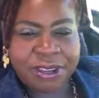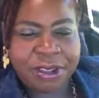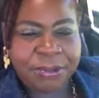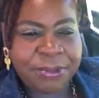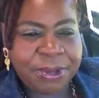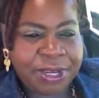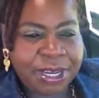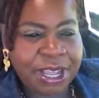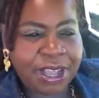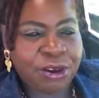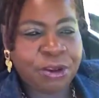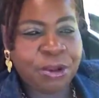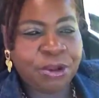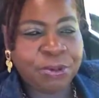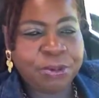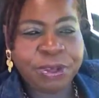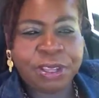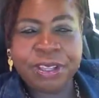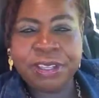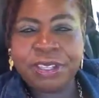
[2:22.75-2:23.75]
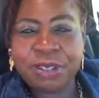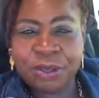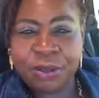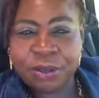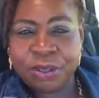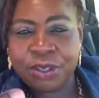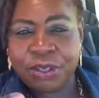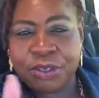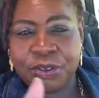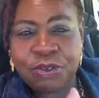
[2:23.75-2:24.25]
I mean, not all the way, so you
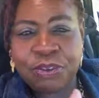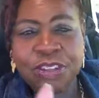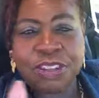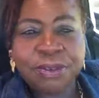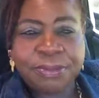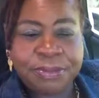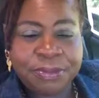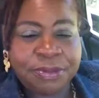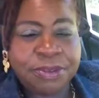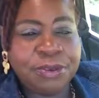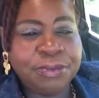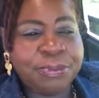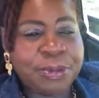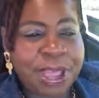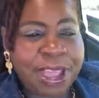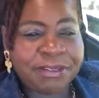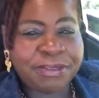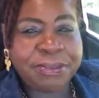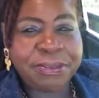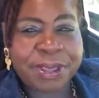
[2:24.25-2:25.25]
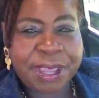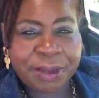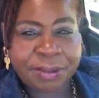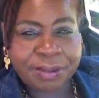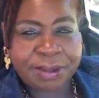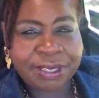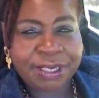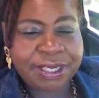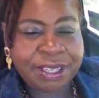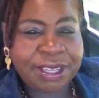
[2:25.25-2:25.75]
you have to be able
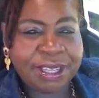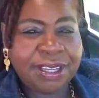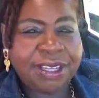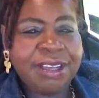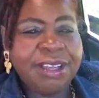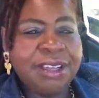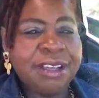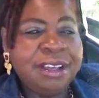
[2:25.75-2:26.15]
to see